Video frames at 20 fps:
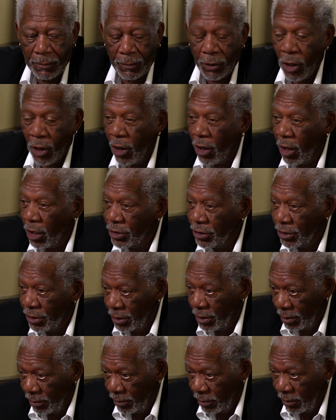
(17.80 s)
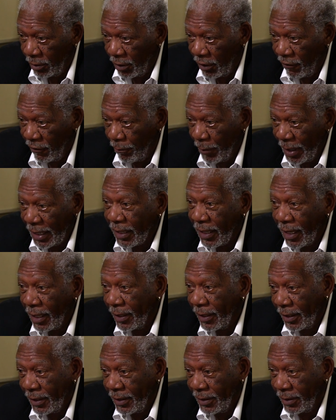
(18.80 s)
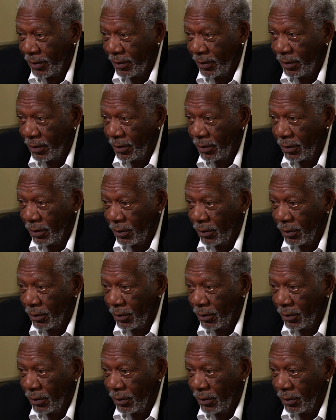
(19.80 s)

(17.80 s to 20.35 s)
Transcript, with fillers: loss of bee colonies,